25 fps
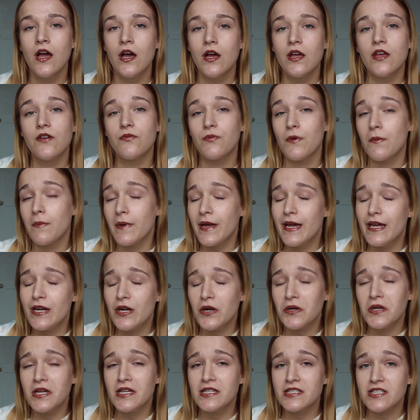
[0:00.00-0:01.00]
if we're being
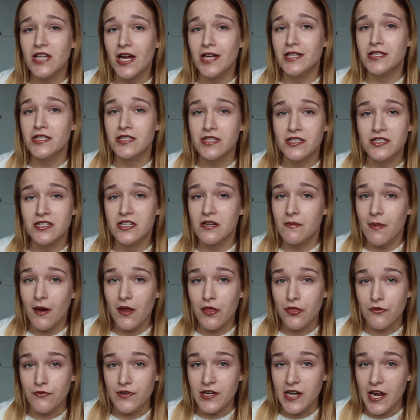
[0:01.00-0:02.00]
honest, I did this in
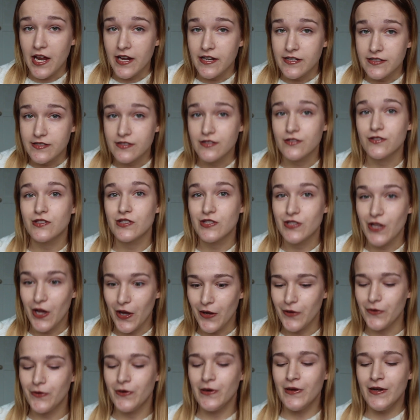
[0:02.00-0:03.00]
about 3 days.
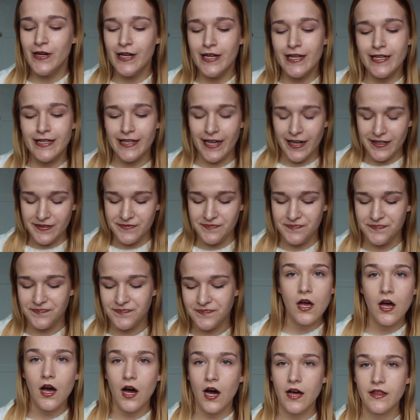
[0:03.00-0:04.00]
So yeah,
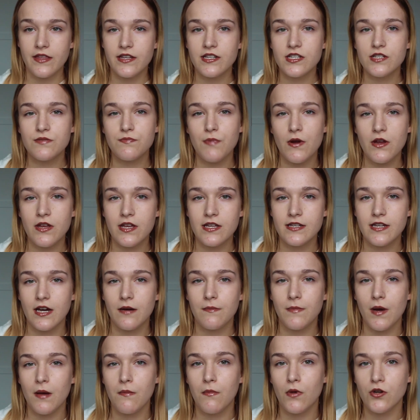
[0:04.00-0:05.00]
I then just broke it
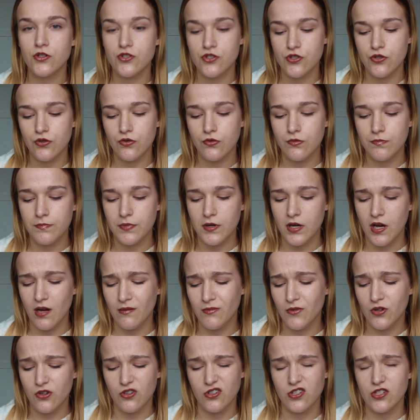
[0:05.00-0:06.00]
down by module, but
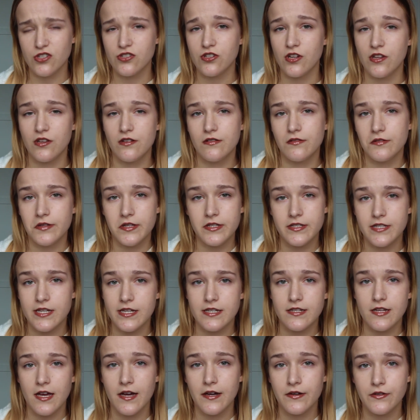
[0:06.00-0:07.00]
I'm not going to show you all the
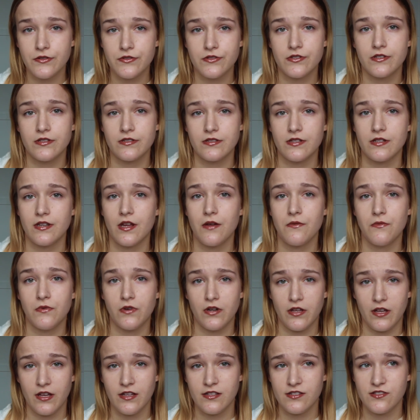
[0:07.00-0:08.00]
details because I don't
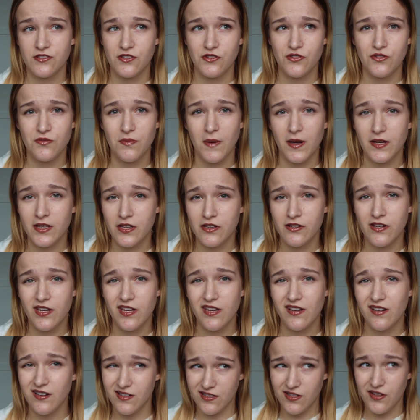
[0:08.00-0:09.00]
want to get sued by
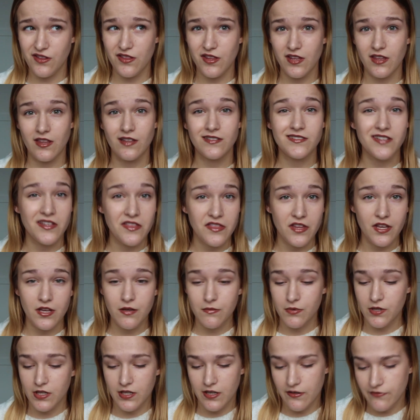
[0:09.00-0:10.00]
uni. I don't think that's a
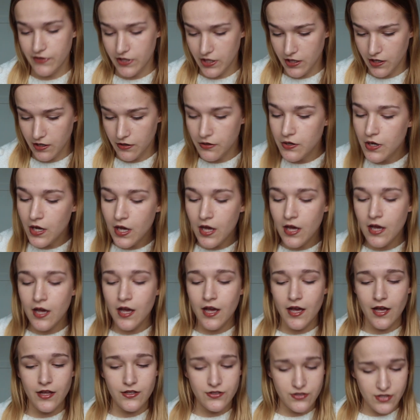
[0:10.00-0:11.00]
thing, but you never know.
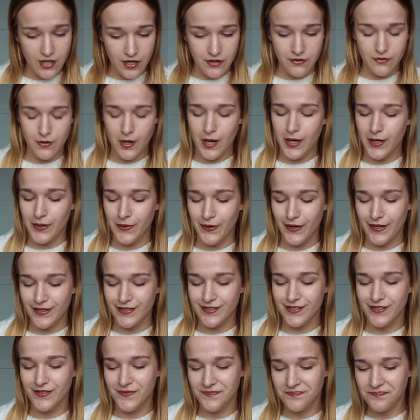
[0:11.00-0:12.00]
So
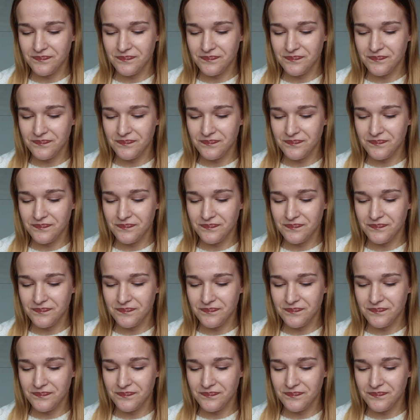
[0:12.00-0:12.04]
anyways,